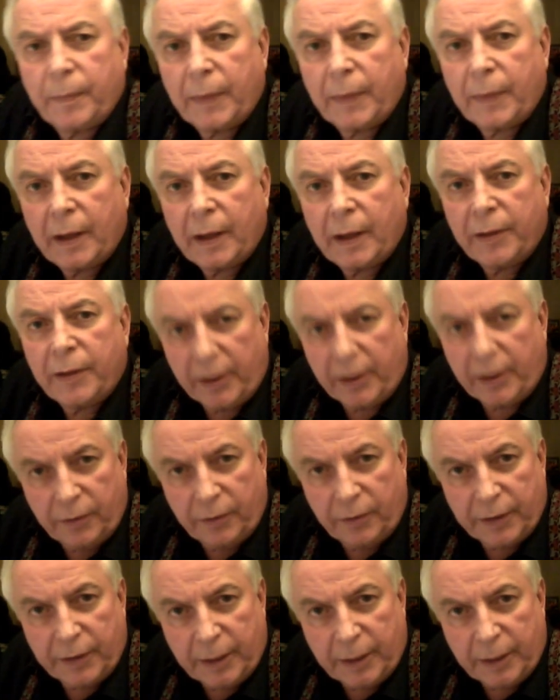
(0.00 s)
thank
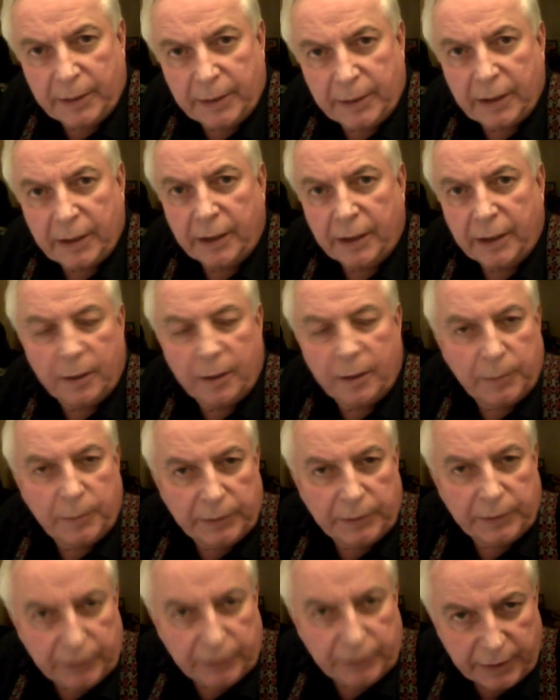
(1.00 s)
you for coming. I hope
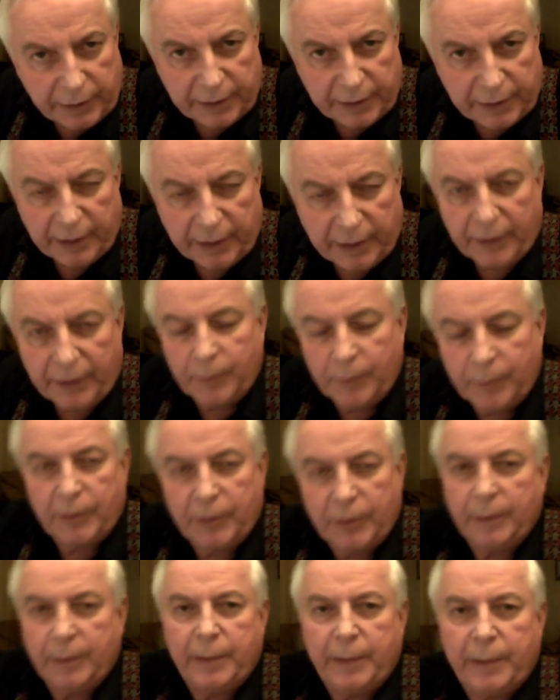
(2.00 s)
you enjoyed it. I hope
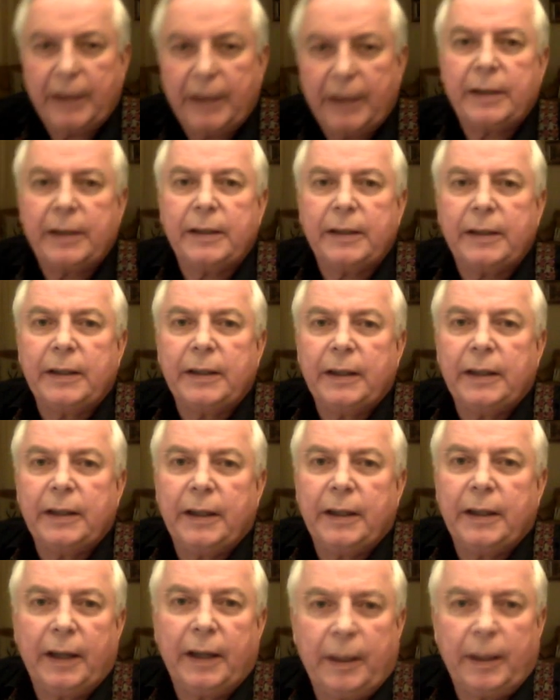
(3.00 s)
you come back,
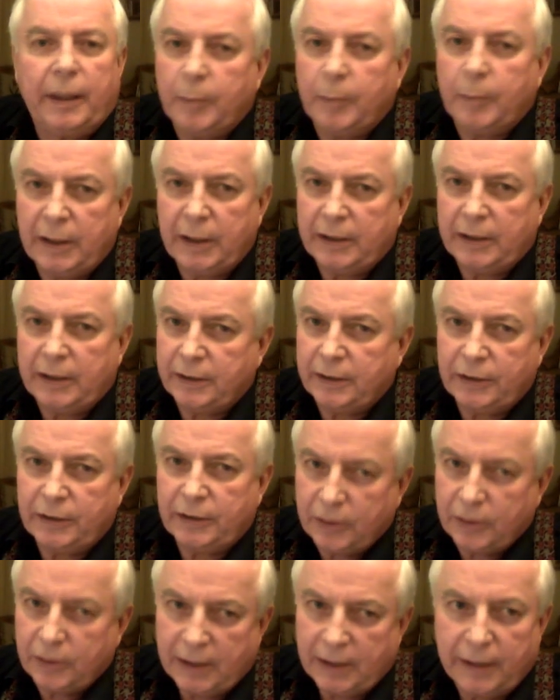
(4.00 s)
and please
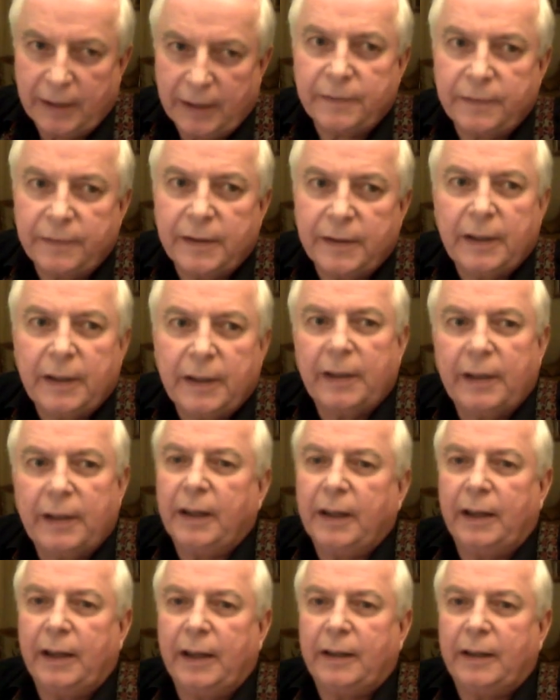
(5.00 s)
enjoy life,
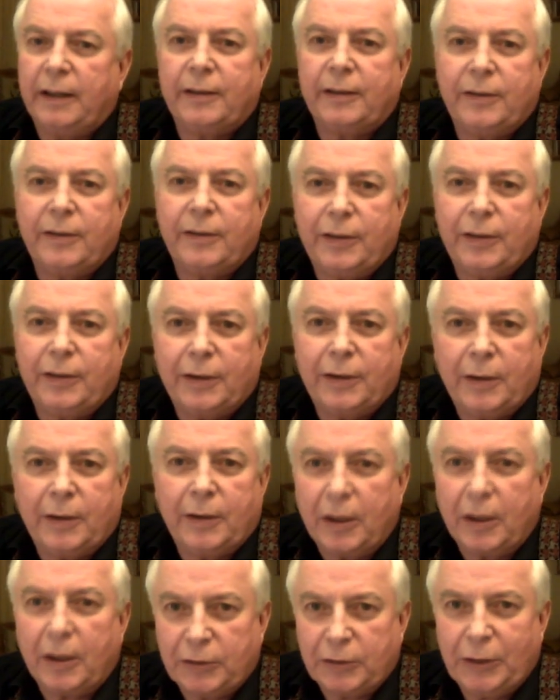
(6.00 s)
and
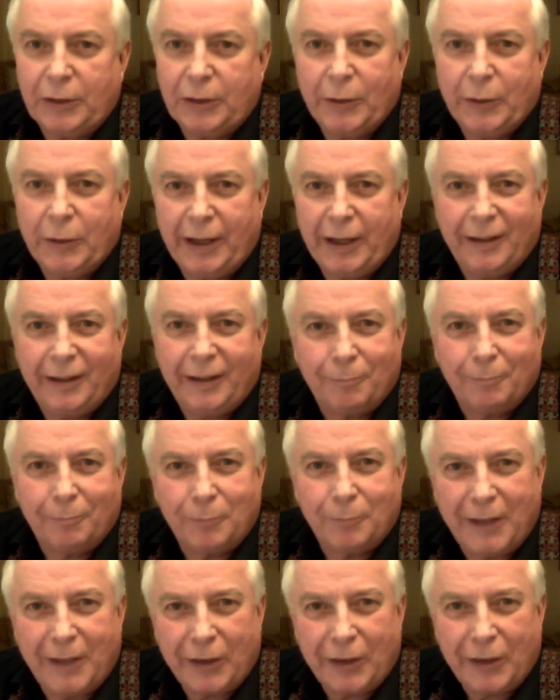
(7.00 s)
I'll see you again.
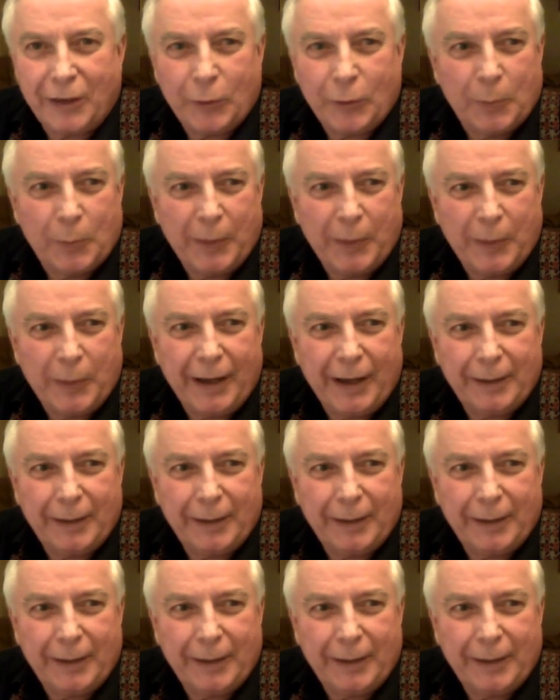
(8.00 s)
Thank you. Bye.